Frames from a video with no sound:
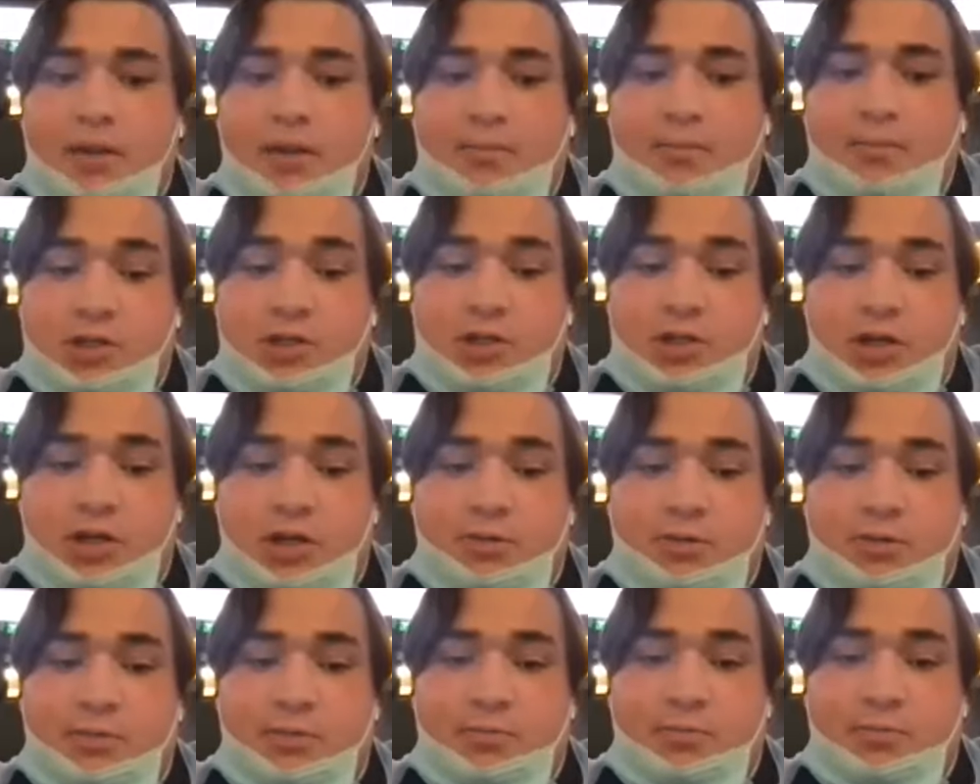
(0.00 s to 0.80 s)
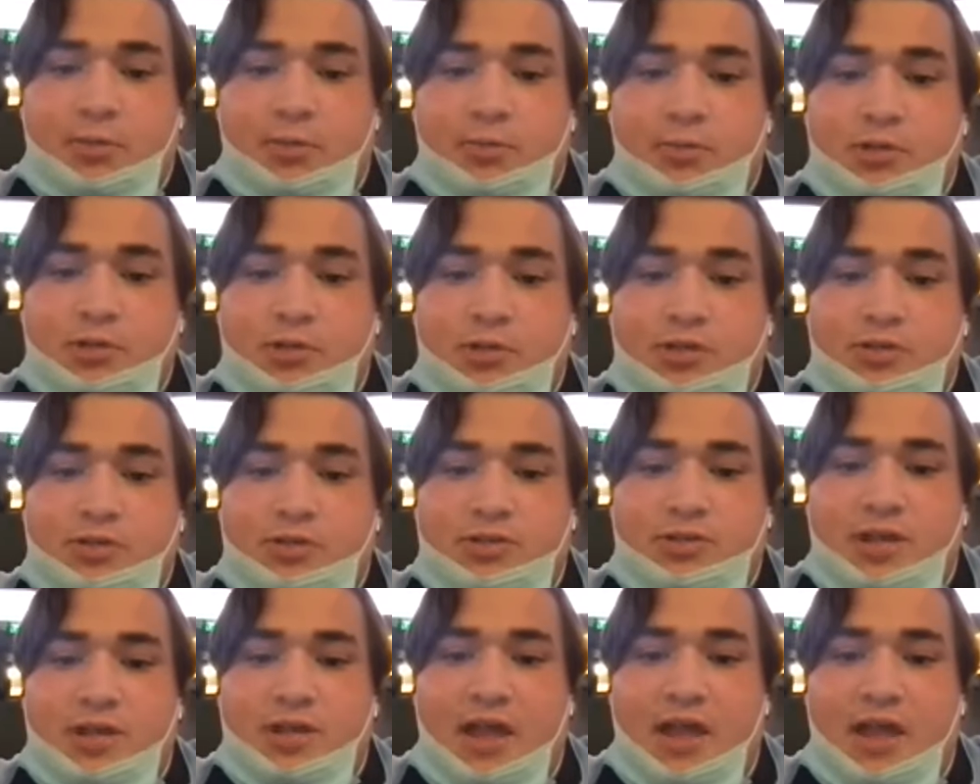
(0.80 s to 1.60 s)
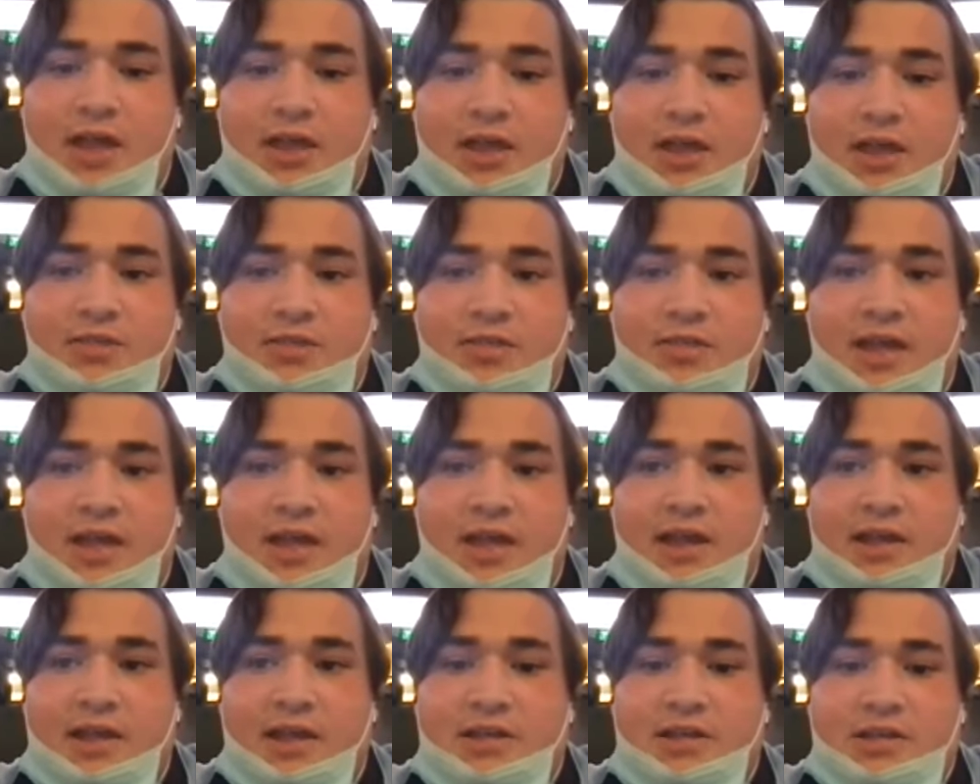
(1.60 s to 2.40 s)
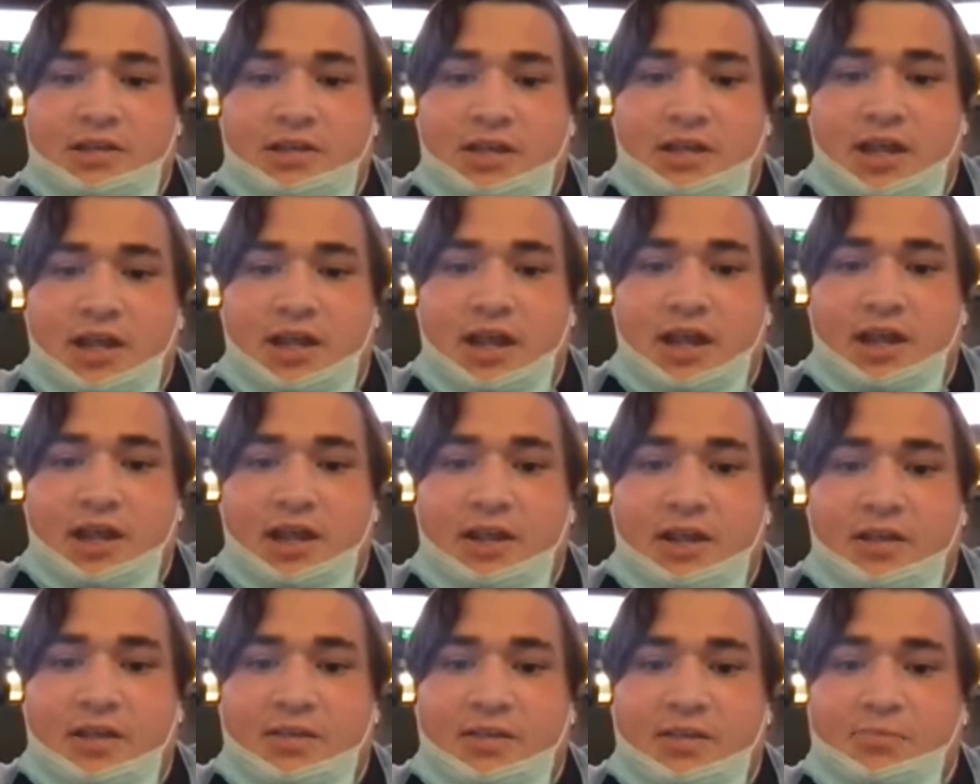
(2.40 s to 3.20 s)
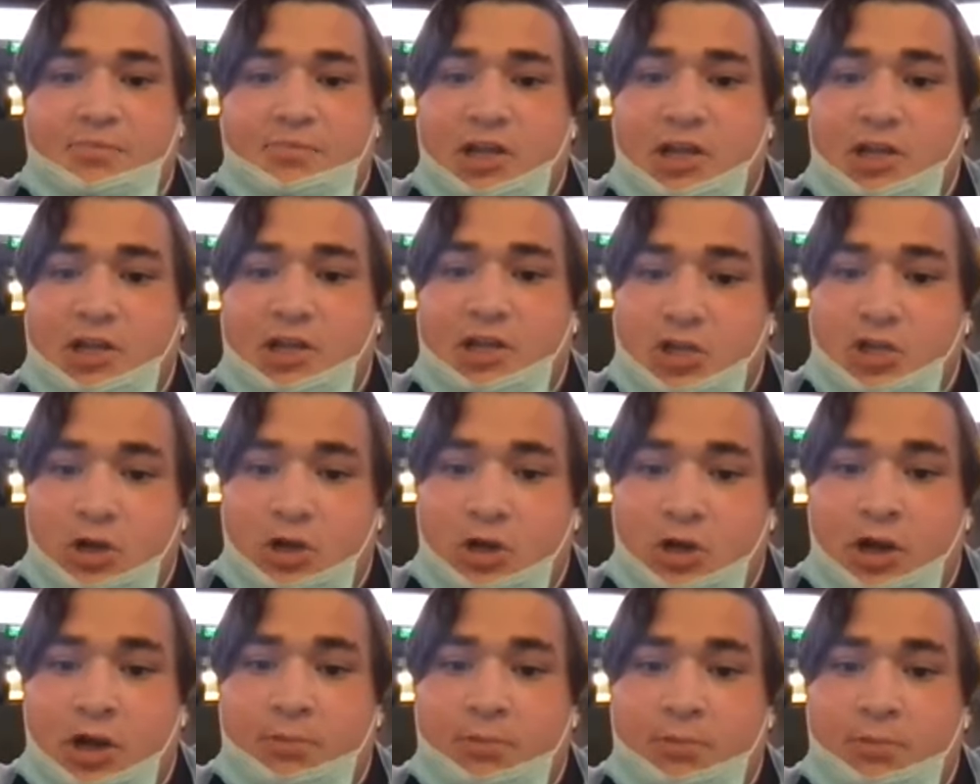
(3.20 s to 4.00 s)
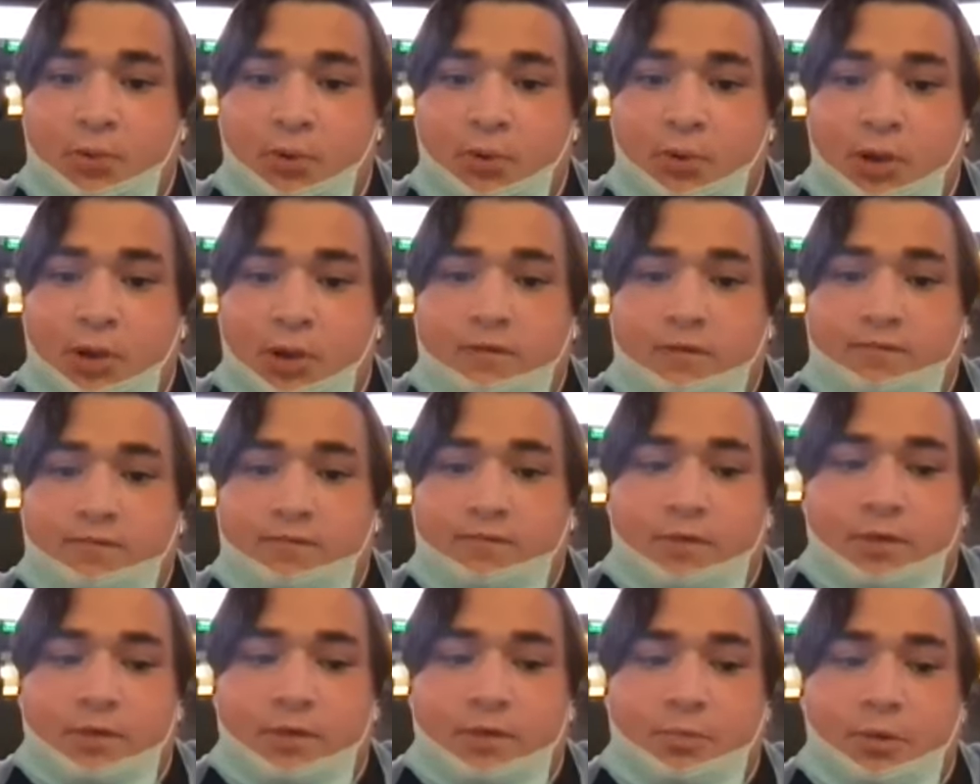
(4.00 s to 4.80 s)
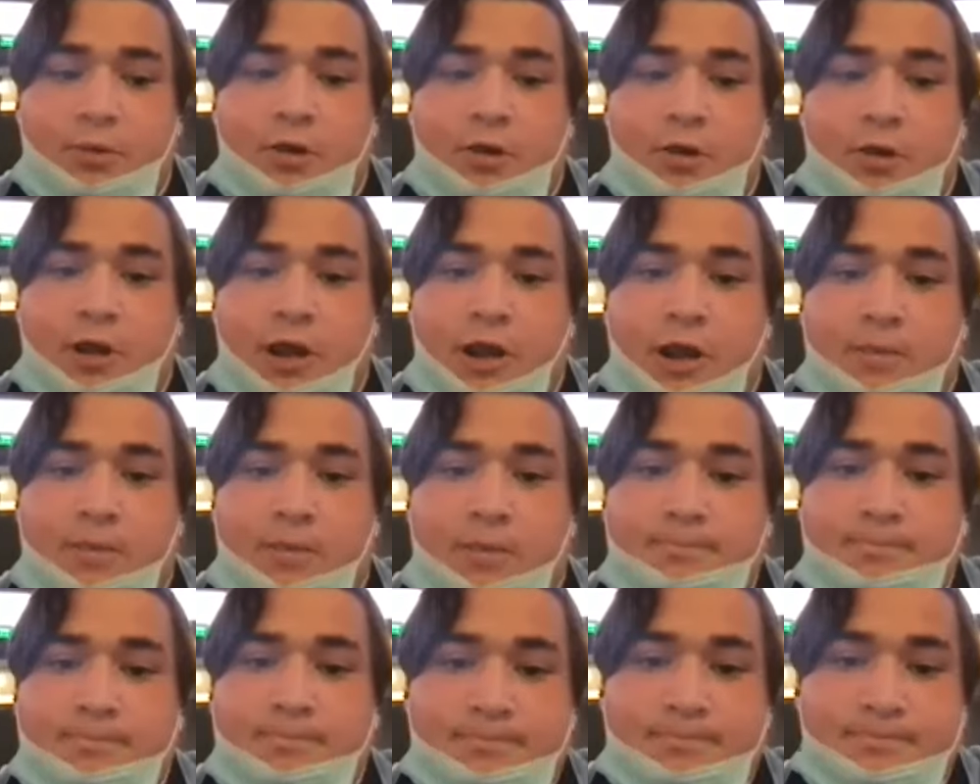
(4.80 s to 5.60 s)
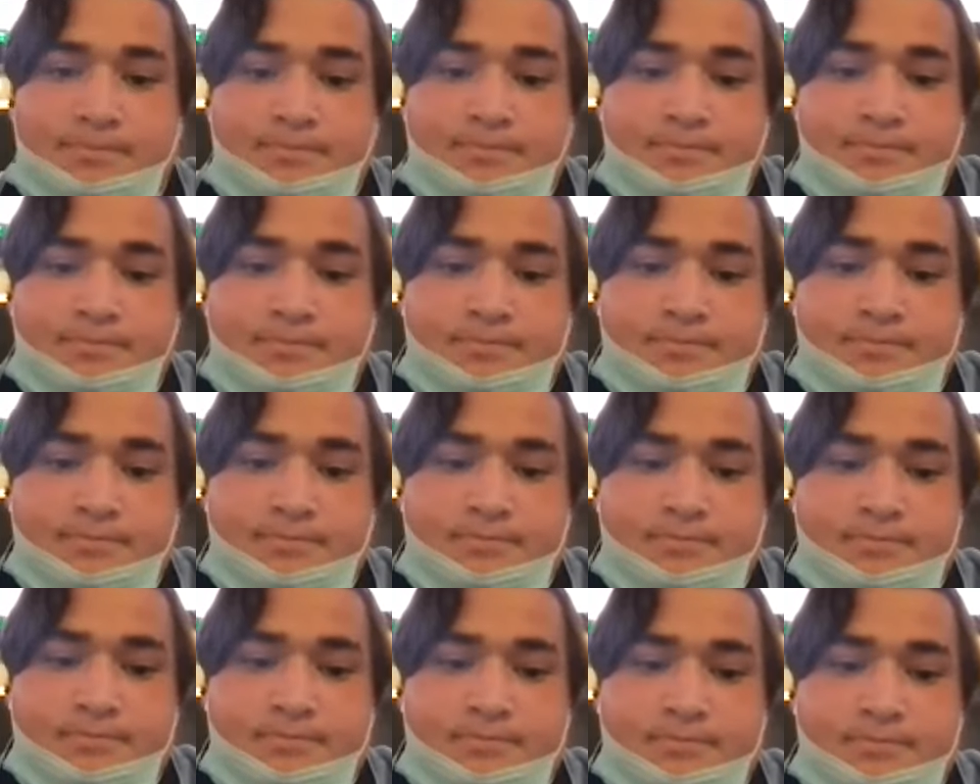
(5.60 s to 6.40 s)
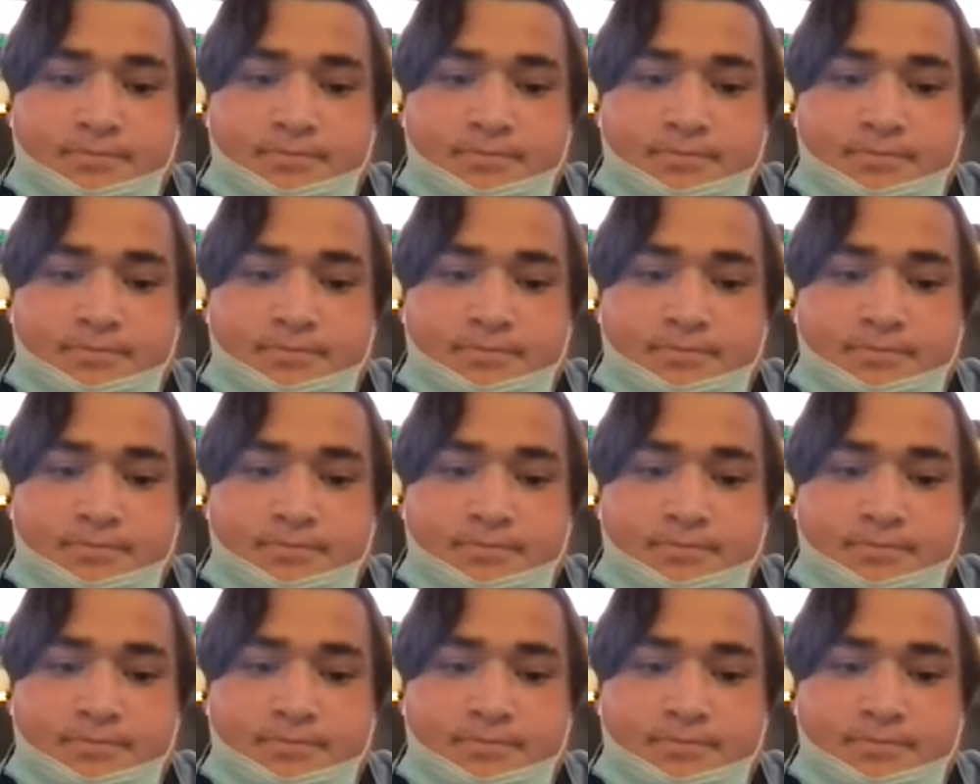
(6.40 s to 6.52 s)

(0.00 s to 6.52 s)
I know how important it is for y'all to continue on in the tournament, but would you say that tonight is a big turning point for the program?